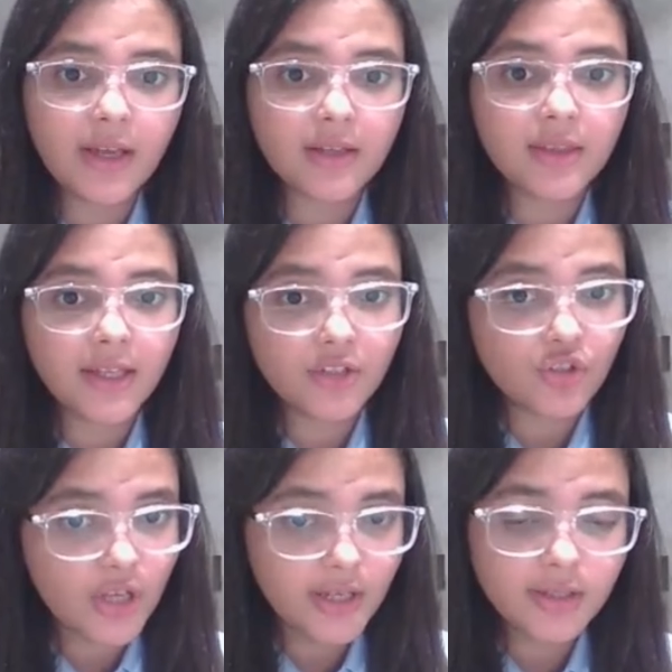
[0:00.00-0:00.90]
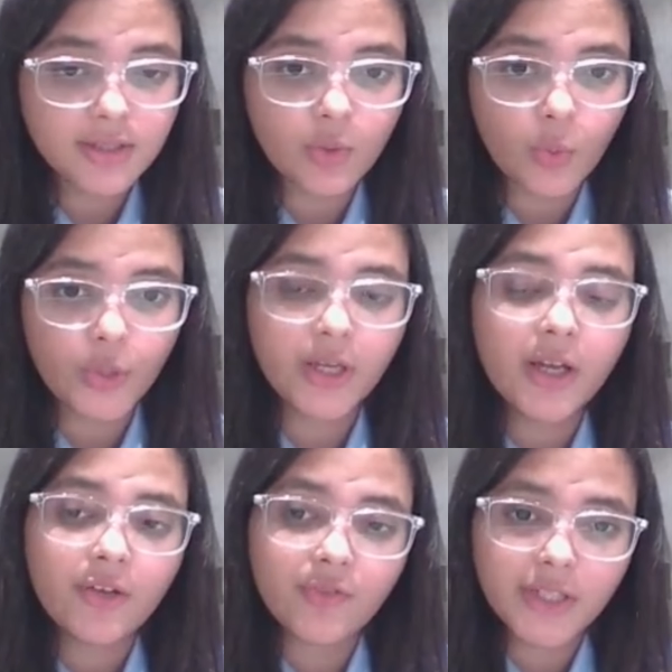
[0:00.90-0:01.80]
and they can share this code
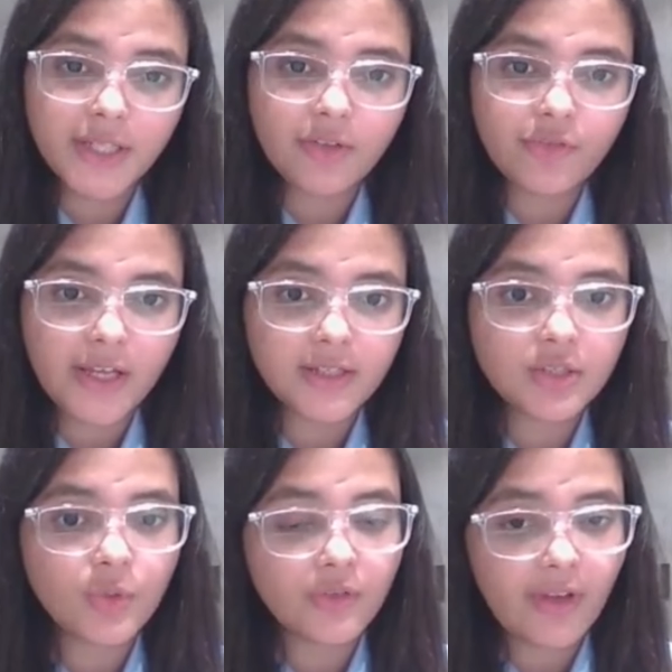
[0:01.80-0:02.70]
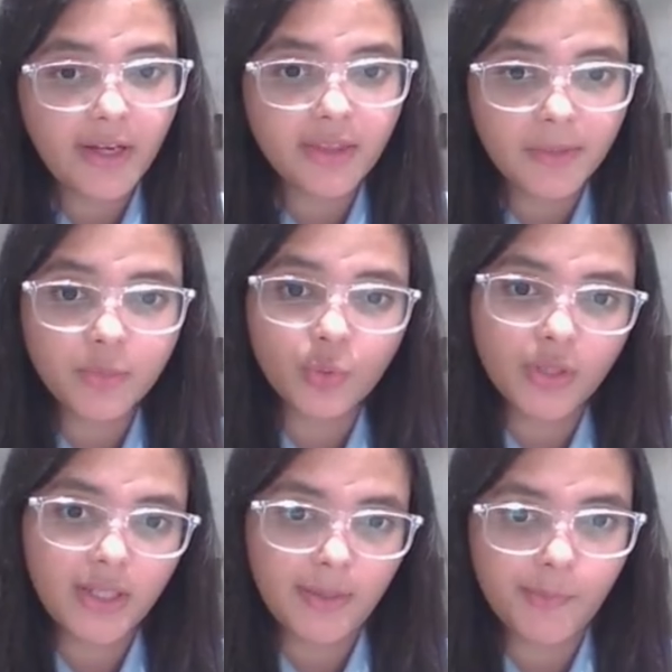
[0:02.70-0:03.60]
with their friends to invite them to
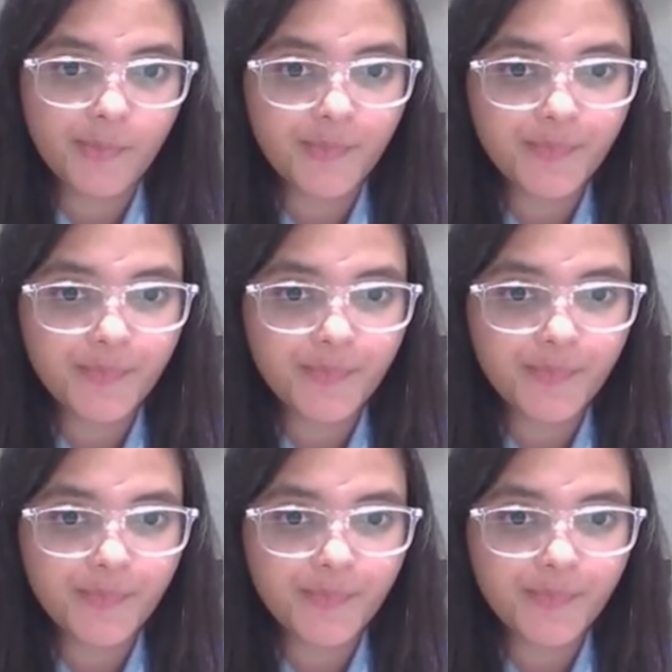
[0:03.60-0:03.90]
the game.